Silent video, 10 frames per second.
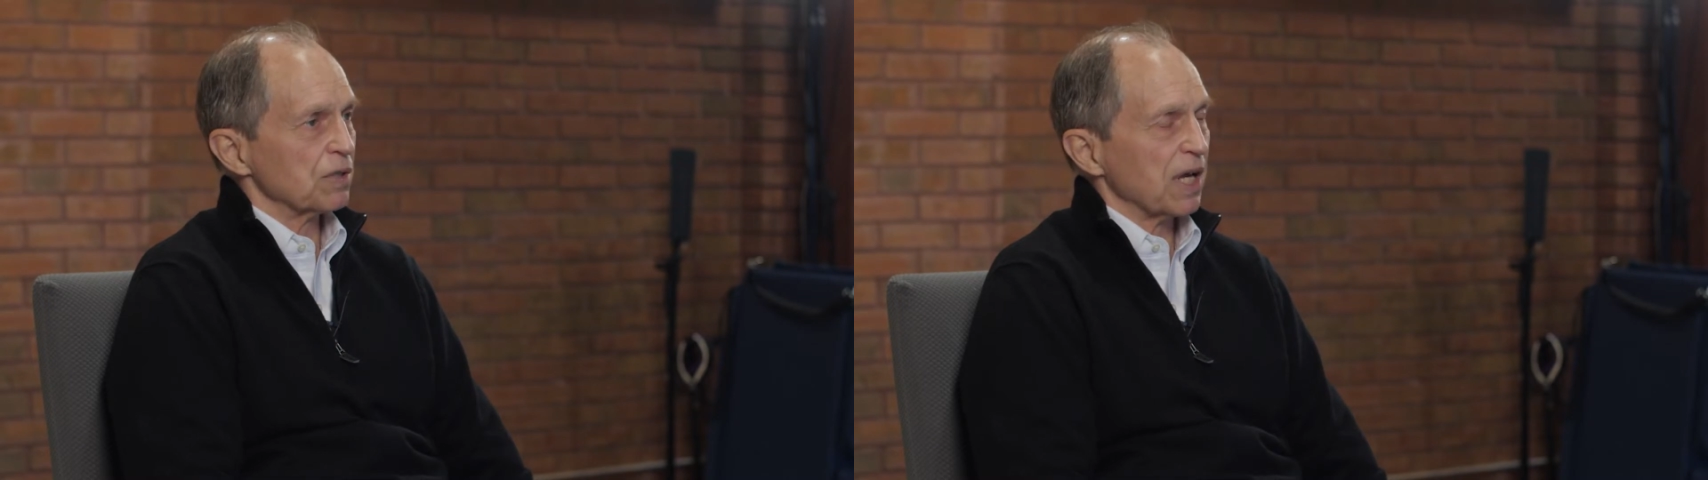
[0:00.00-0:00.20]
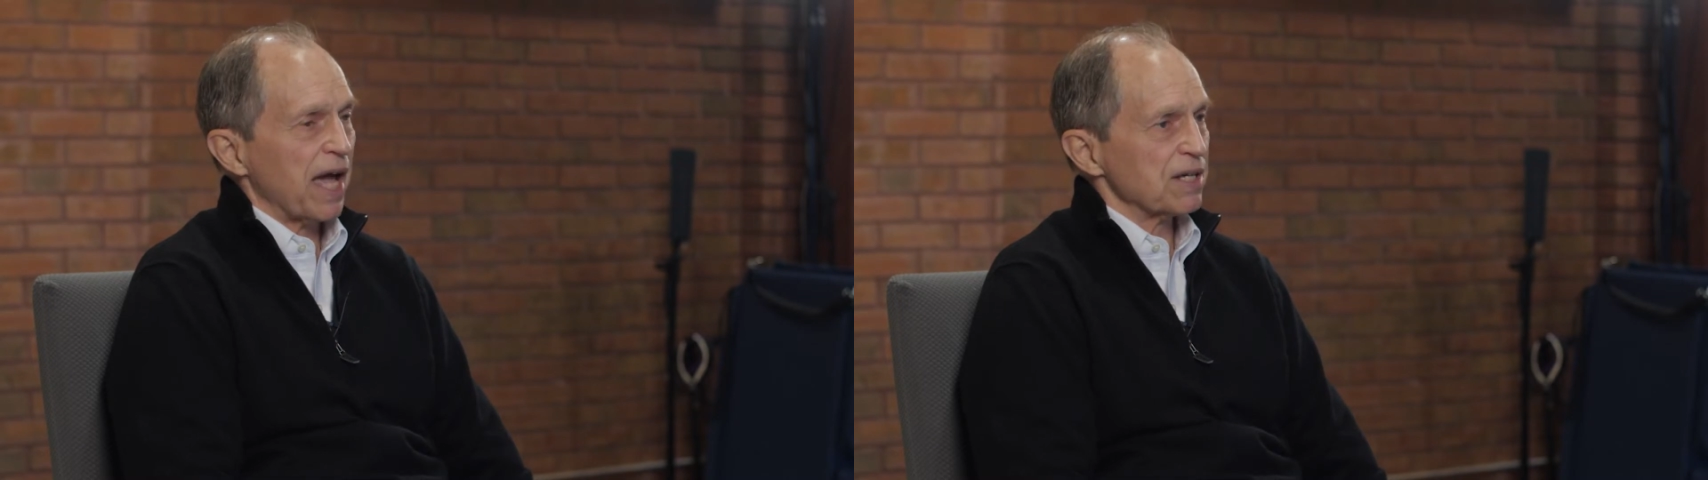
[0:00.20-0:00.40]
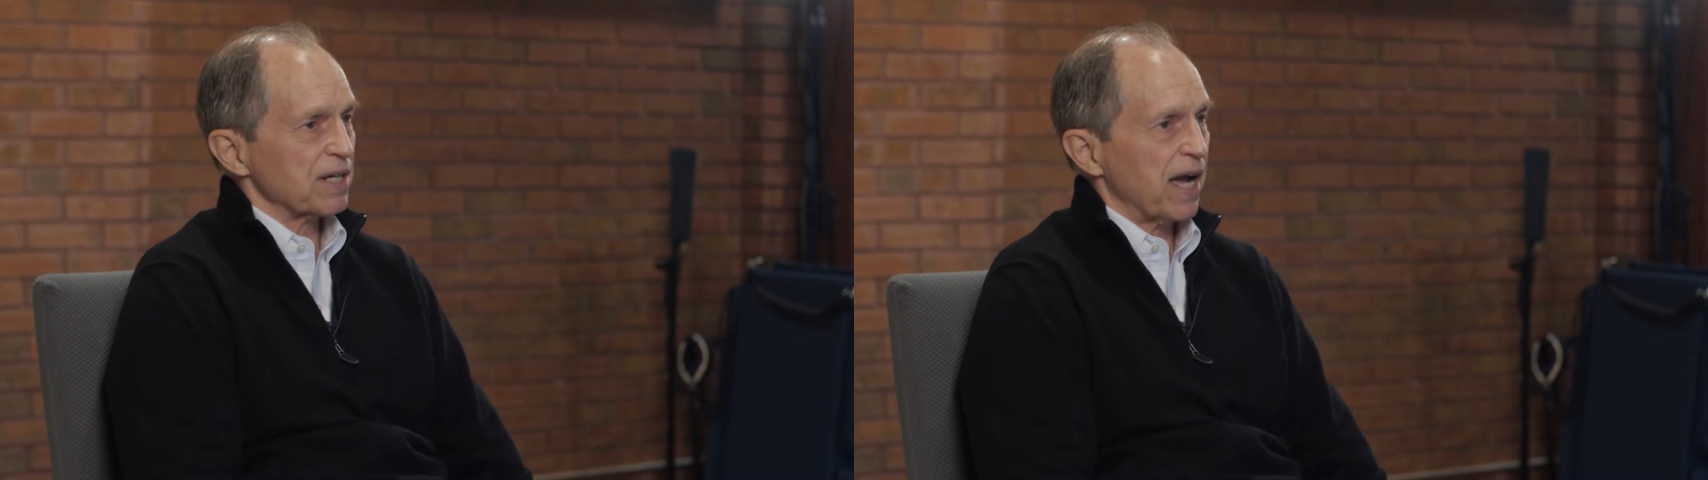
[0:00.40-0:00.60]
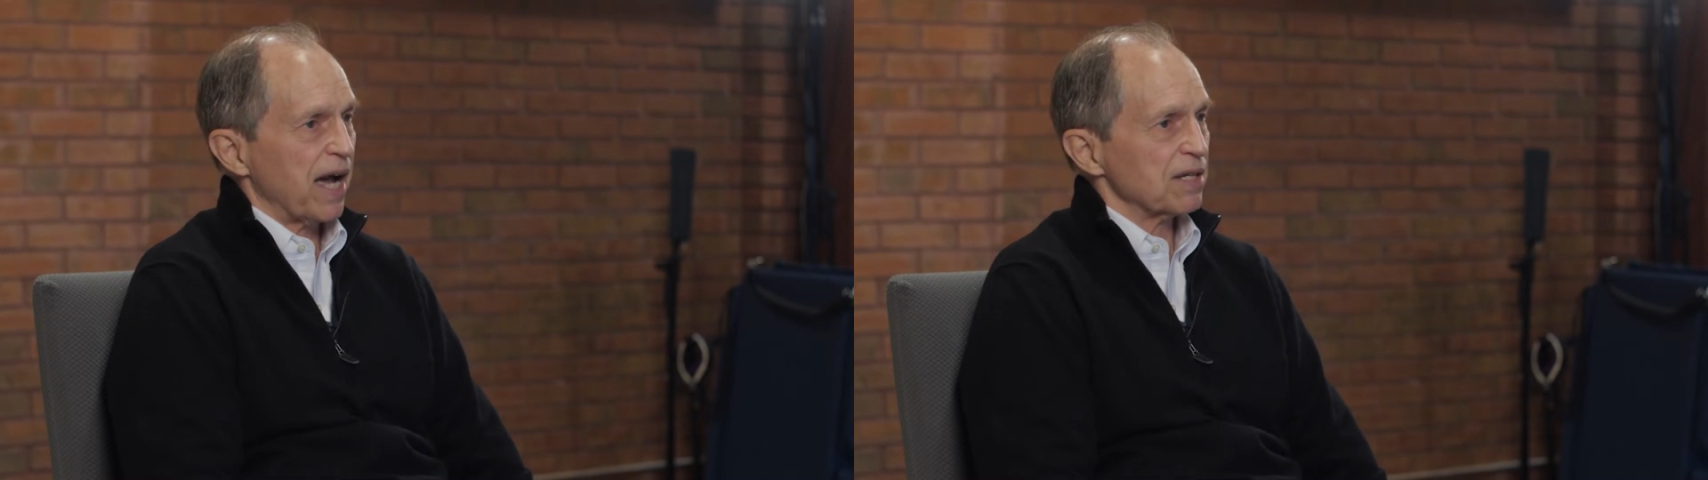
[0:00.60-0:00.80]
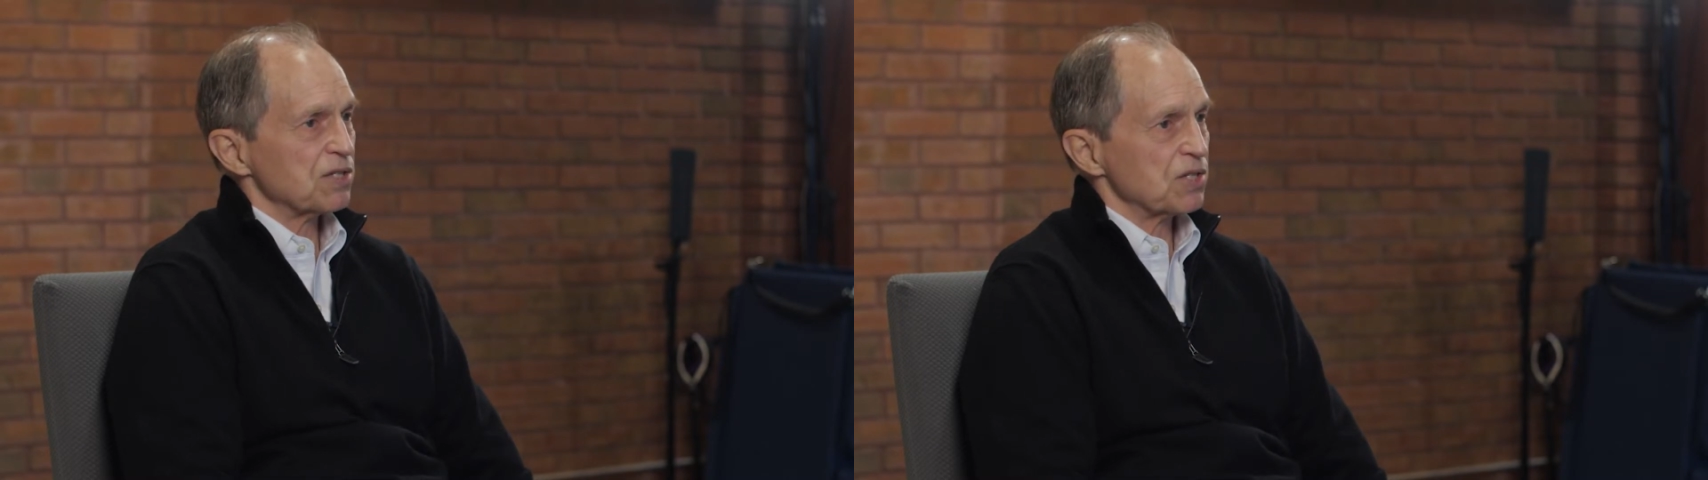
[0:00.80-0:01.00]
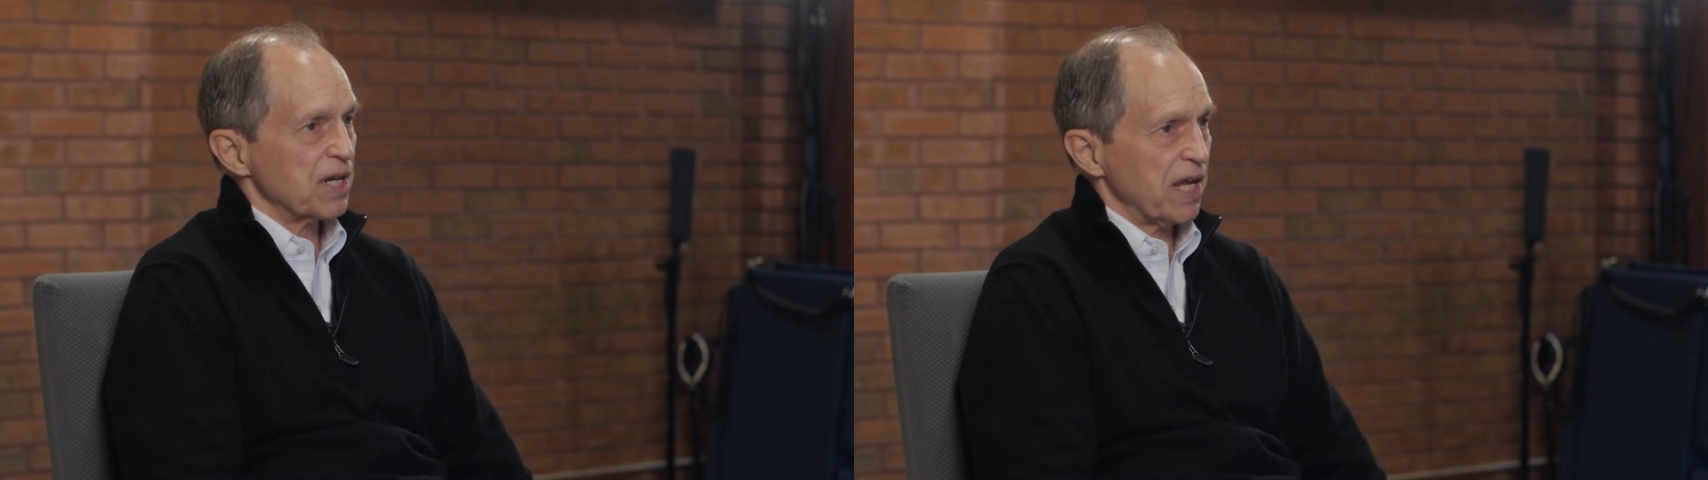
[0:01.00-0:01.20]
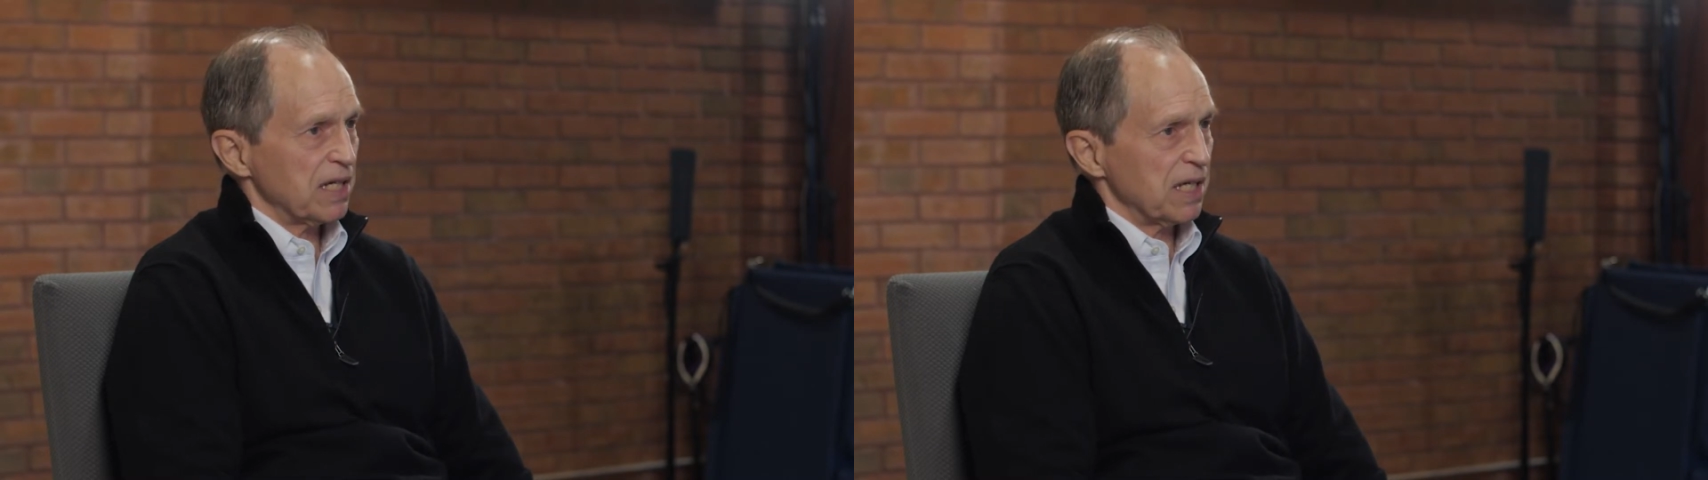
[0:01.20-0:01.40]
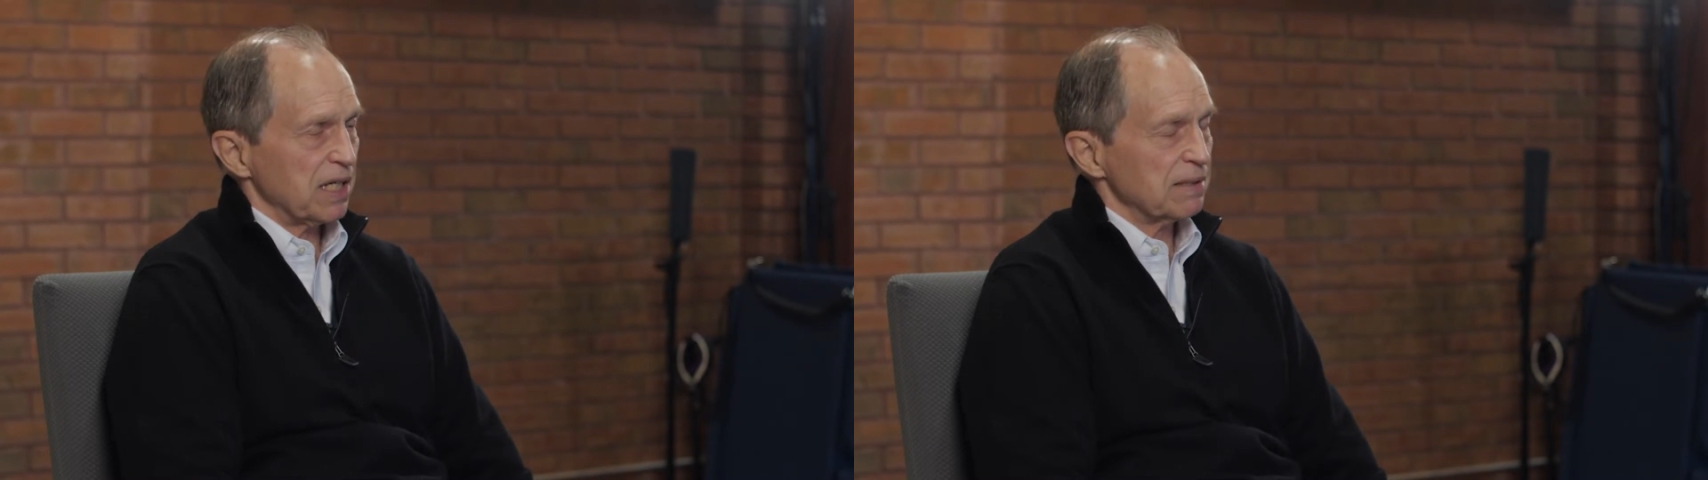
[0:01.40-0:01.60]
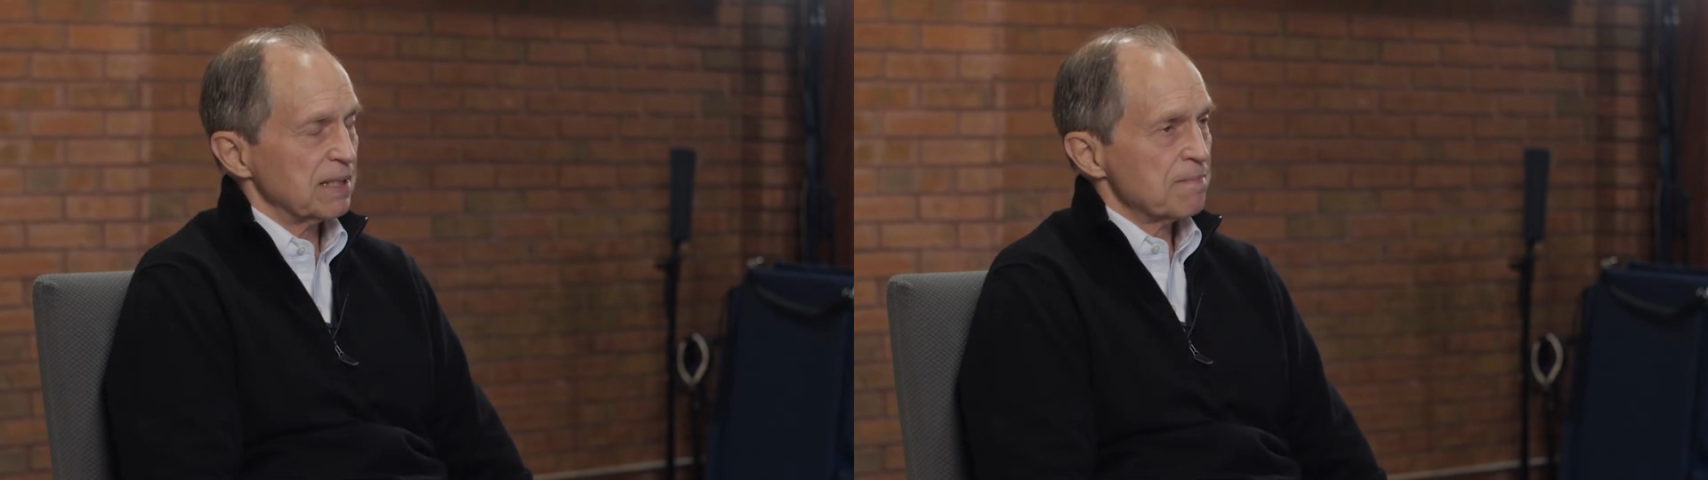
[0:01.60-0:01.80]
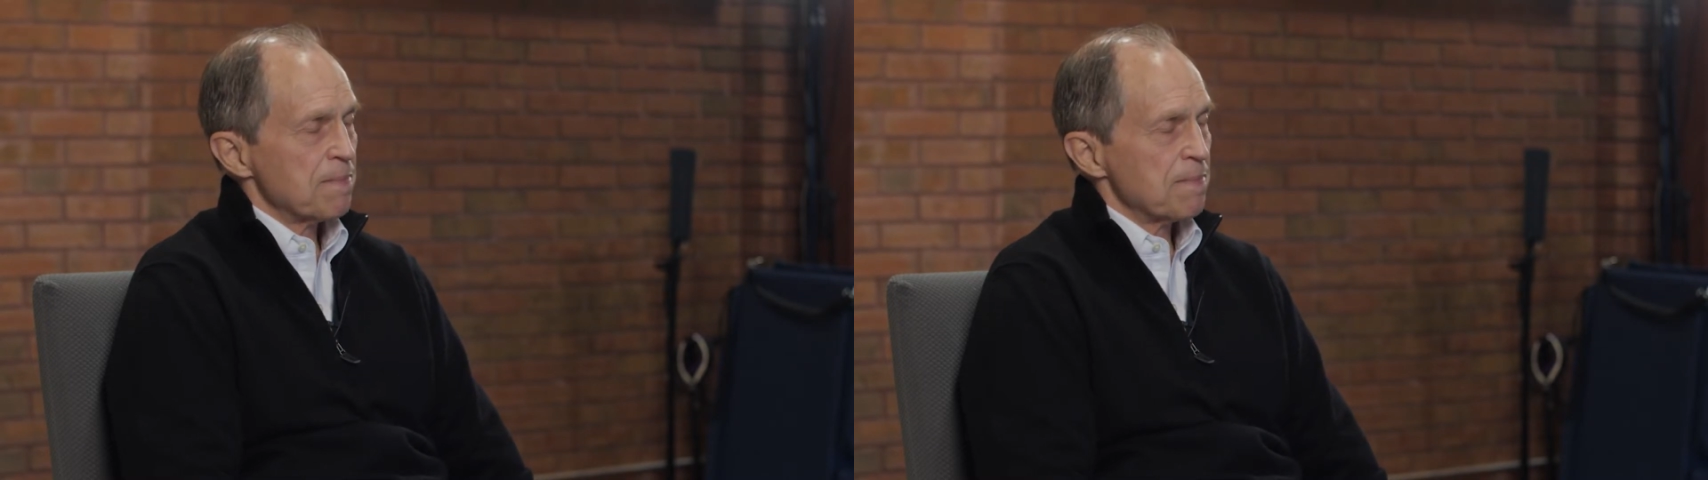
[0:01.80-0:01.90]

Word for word: of the last guy standing.